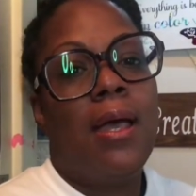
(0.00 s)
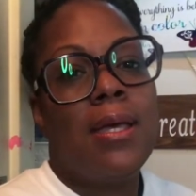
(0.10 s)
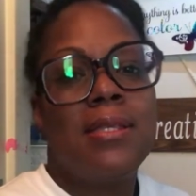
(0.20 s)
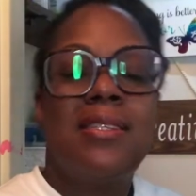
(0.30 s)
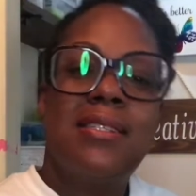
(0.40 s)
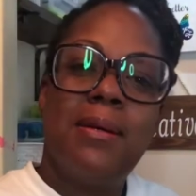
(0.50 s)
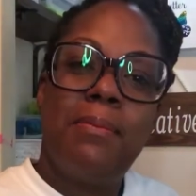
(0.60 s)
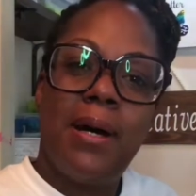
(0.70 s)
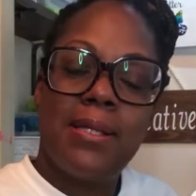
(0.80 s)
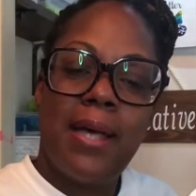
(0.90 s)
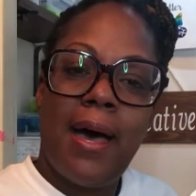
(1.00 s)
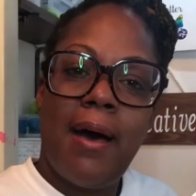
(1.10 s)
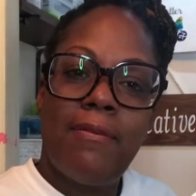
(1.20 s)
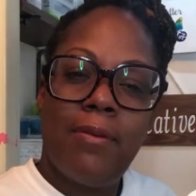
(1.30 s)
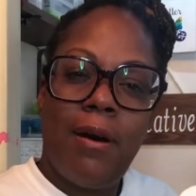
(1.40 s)
Is this a
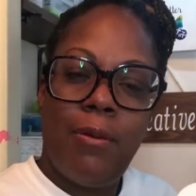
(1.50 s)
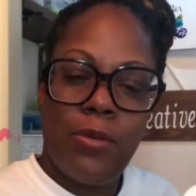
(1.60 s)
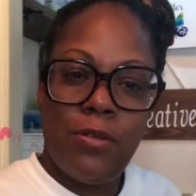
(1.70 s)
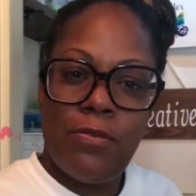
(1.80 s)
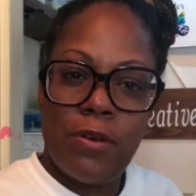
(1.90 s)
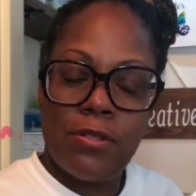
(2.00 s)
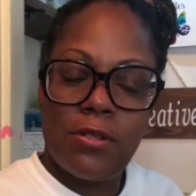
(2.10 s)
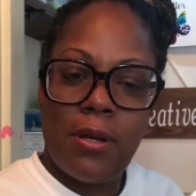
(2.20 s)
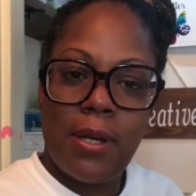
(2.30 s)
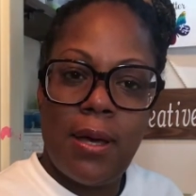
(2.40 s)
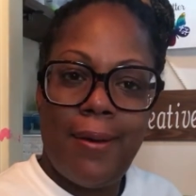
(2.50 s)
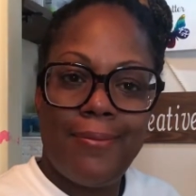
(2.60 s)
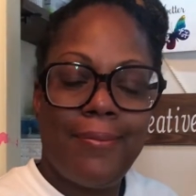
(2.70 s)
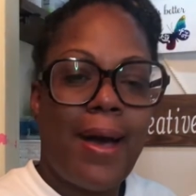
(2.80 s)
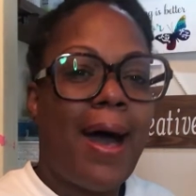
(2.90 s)
must-have when you're first starting
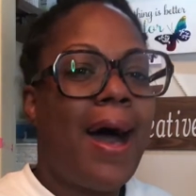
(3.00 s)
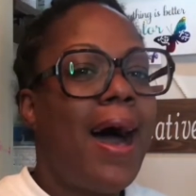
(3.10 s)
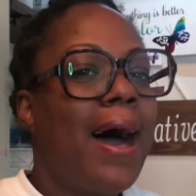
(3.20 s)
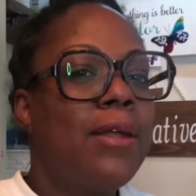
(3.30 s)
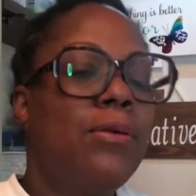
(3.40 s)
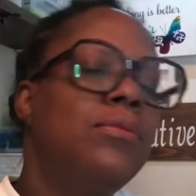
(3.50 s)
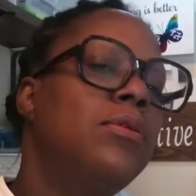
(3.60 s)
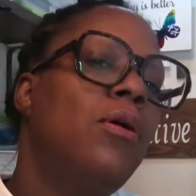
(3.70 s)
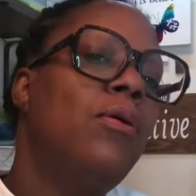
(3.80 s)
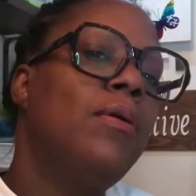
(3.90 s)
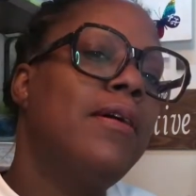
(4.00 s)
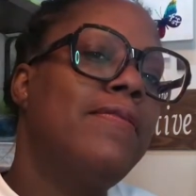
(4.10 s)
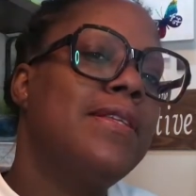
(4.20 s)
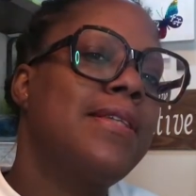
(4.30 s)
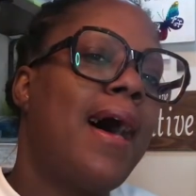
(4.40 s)
out? I don't know if
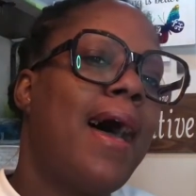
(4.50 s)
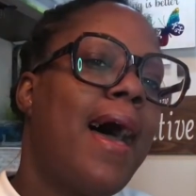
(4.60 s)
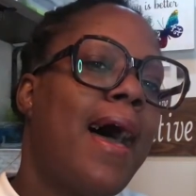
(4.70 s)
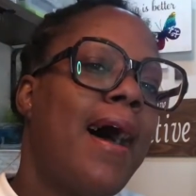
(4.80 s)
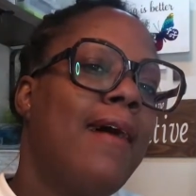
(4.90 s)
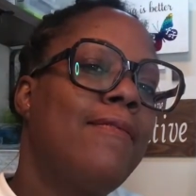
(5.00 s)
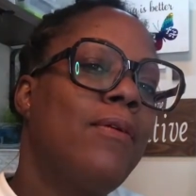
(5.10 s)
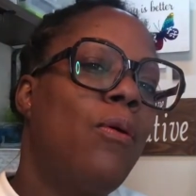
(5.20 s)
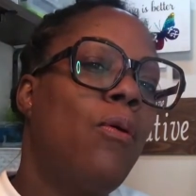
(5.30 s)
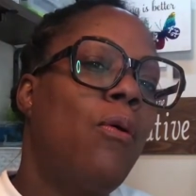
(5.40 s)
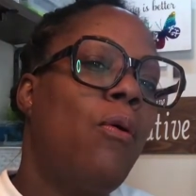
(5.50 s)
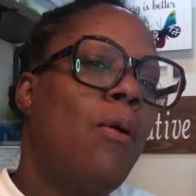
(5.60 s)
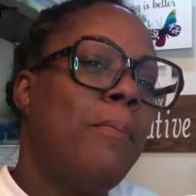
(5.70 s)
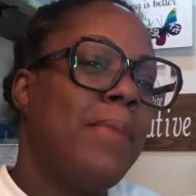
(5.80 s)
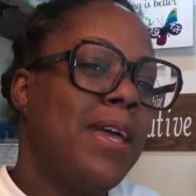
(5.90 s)
it's a have
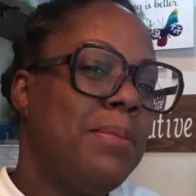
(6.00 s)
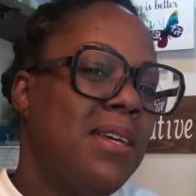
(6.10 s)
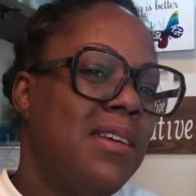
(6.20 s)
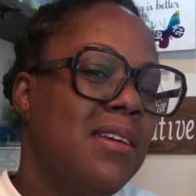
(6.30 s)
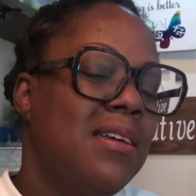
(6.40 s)
or maybe.